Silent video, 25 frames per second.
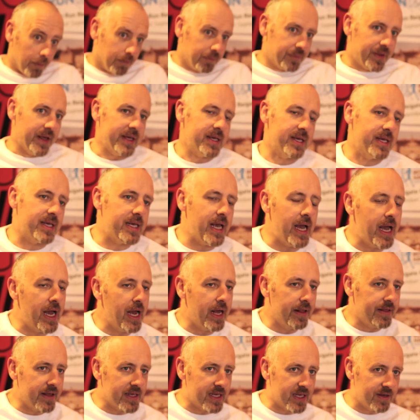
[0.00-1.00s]
This
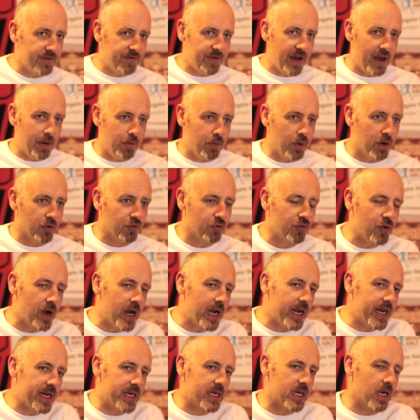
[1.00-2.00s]
event, we're
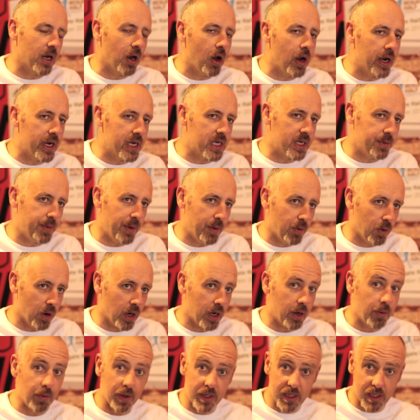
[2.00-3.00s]
really delighted to be
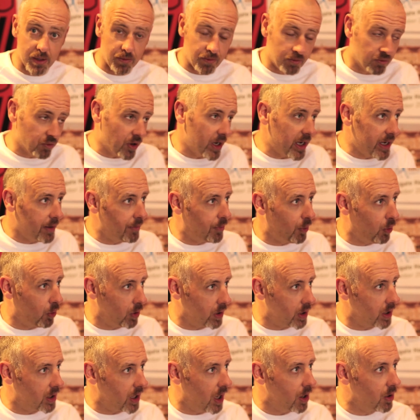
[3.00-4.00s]
working with some really
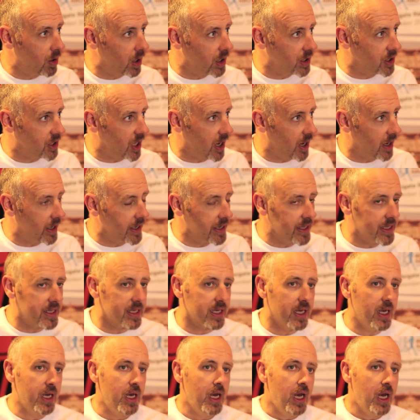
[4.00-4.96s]
important local charities.